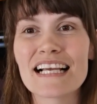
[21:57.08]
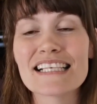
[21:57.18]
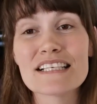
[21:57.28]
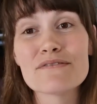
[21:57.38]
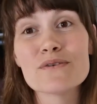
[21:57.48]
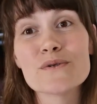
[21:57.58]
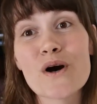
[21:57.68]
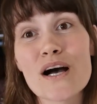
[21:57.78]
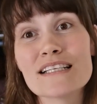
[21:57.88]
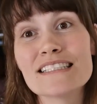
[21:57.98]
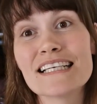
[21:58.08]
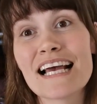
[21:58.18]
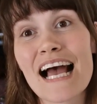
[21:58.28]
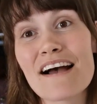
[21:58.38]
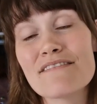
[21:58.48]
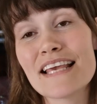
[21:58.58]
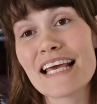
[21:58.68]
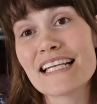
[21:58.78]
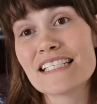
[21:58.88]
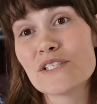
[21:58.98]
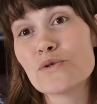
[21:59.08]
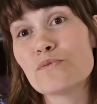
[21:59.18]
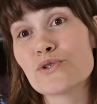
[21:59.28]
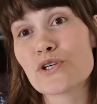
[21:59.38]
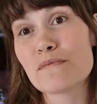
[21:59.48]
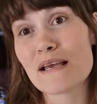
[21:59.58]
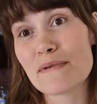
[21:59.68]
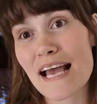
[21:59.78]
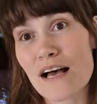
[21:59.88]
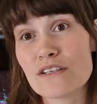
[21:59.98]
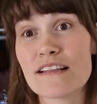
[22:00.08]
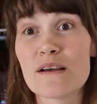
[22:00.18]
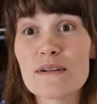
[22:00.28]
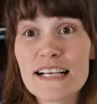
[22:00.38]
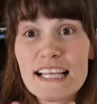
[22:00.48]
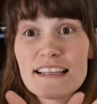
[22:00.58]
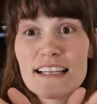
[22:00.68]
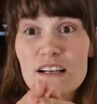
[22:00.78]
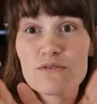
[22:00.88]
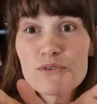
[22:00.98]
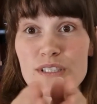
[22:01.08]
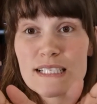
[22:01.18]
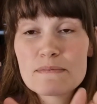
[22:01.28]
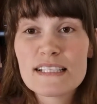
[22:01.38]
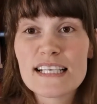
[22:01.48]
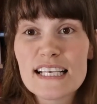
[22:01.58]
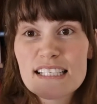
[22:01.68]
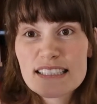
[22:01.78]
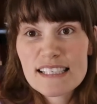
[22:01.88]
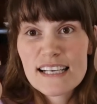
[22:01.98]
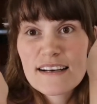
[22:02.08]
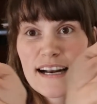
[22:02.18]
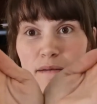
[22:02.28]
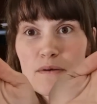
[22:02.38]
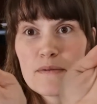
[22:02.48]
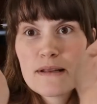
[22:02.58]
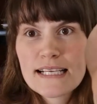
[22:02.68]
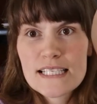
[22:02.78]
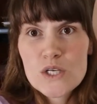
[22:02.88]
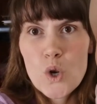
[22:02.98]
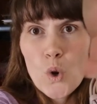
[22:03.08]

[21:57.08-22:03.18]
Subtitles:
because if you can't have the energy to push your baby out, they will get the little forceps thingy, it's gonna grab your baby like this,